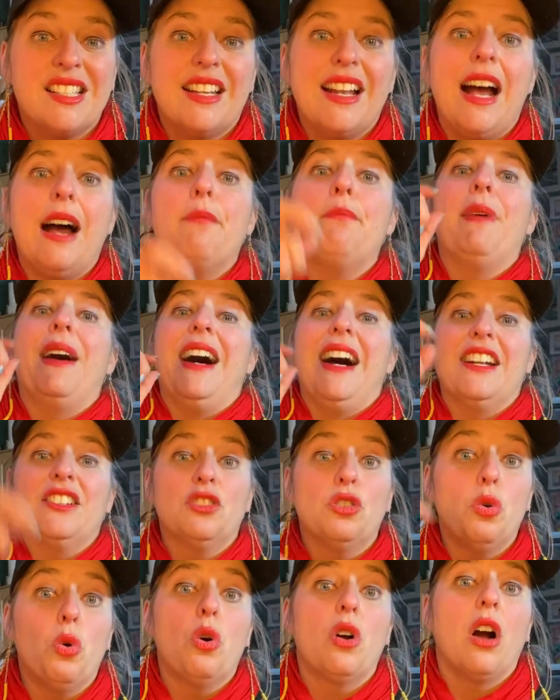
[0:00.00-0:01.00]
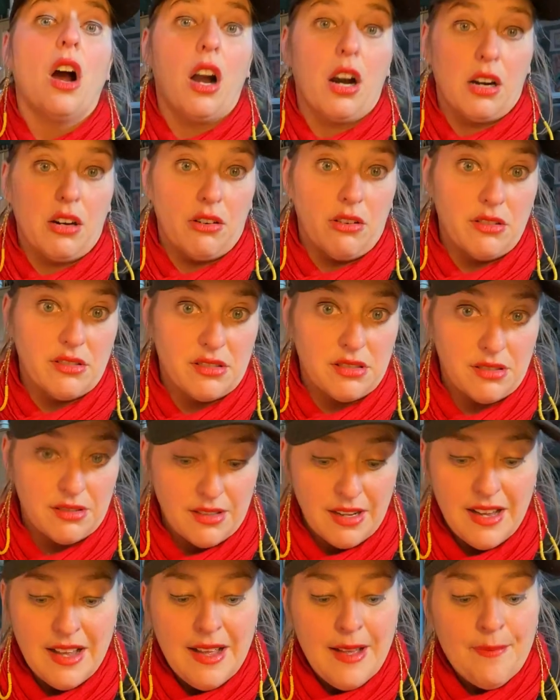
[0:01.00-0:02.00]
it up and do gargers.
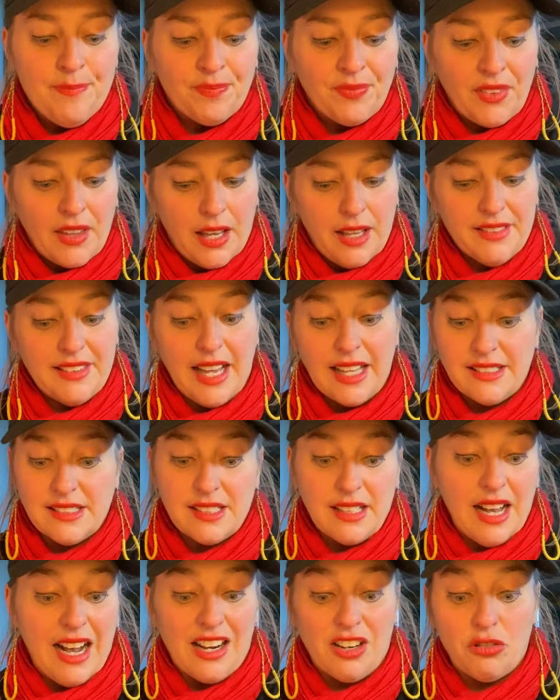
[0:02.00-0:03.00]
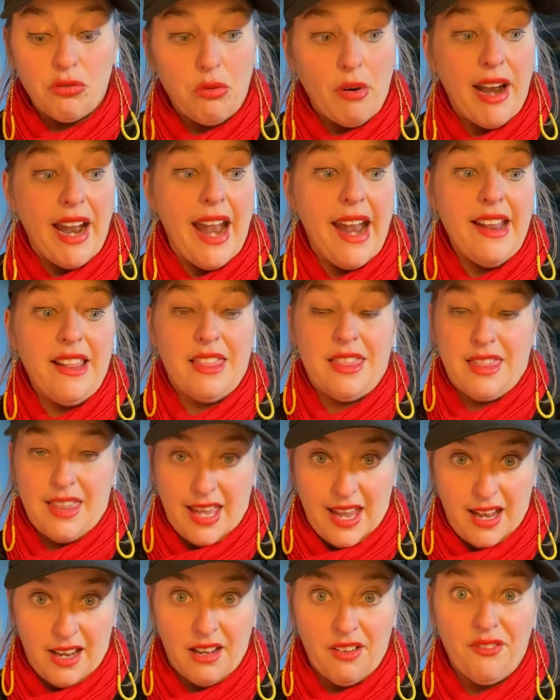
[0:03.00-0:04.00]
That's a great
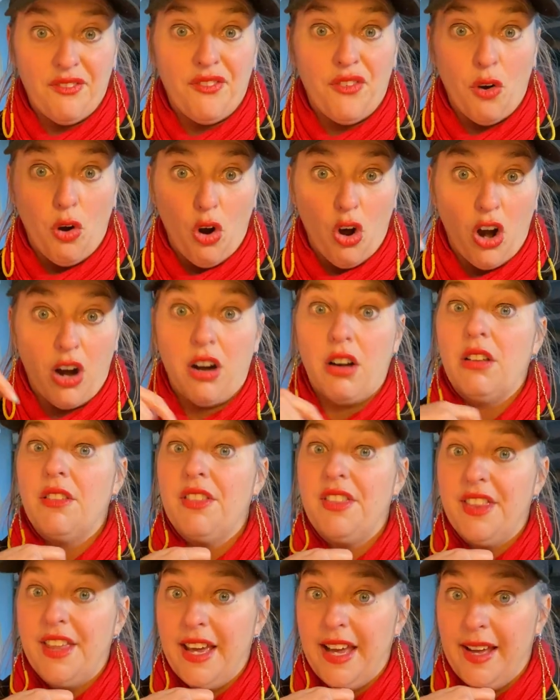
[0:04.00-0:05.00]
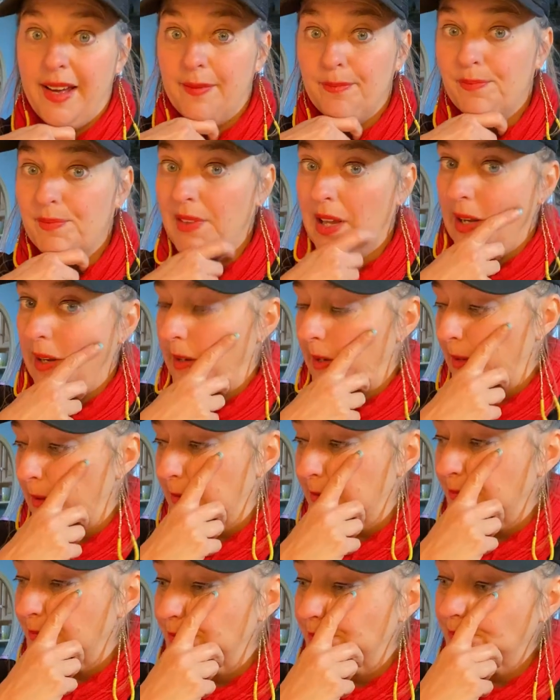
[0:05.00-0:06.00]
thing for the
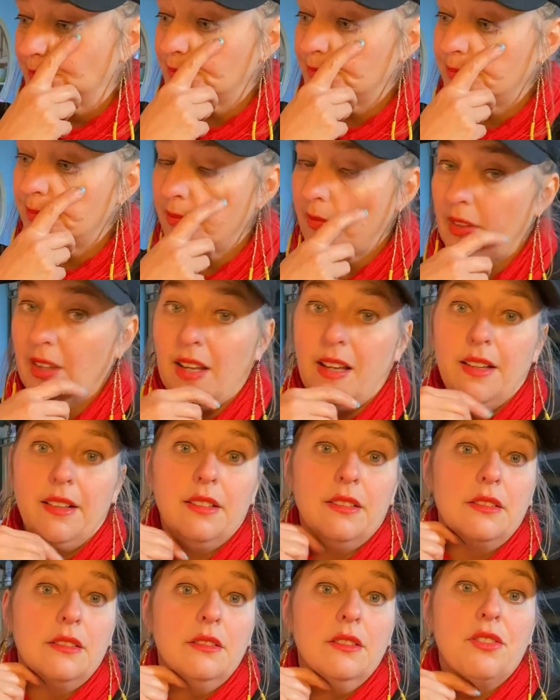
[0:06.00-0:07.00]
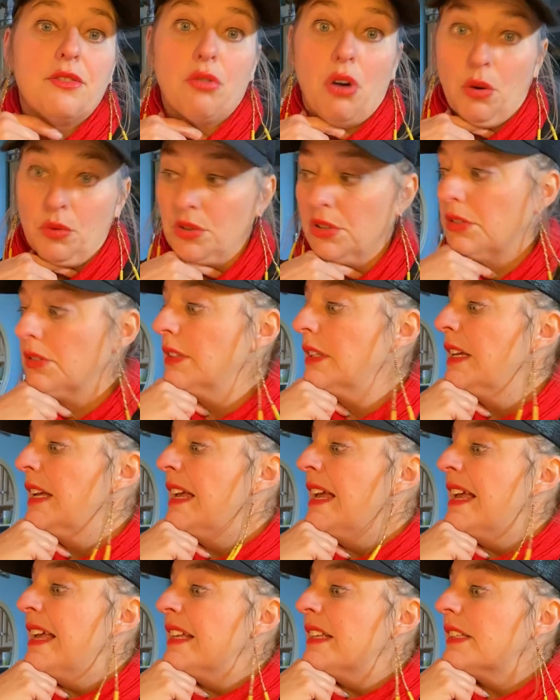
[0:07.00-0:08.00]
um, throat.
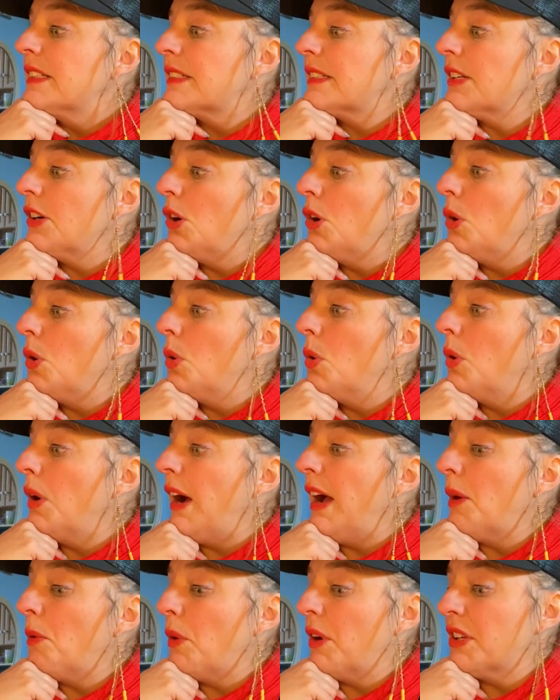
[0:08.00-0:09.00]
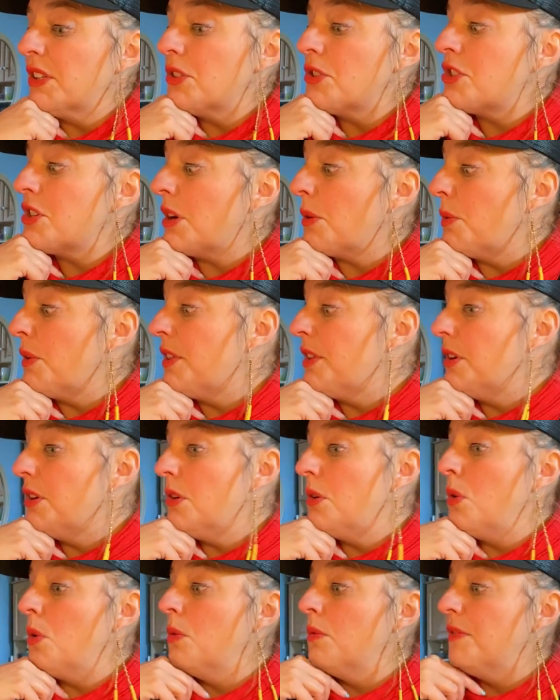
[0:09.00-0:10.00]
So I wanted to share with
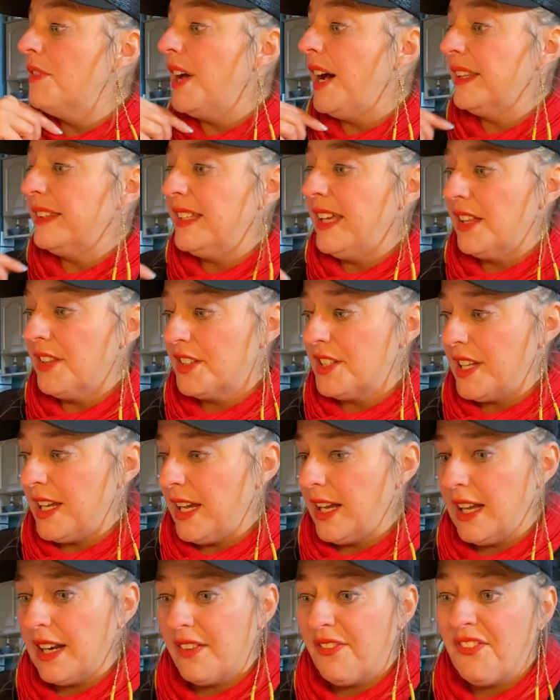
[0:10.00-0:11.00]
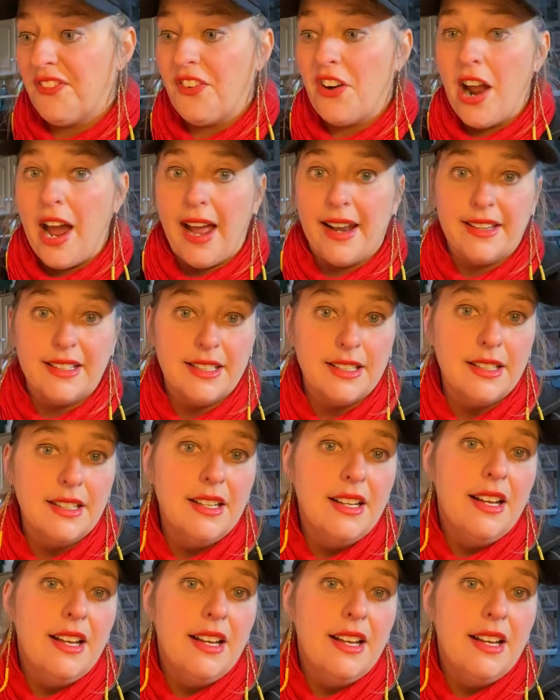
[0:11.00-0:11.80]
you that the other day I had a friend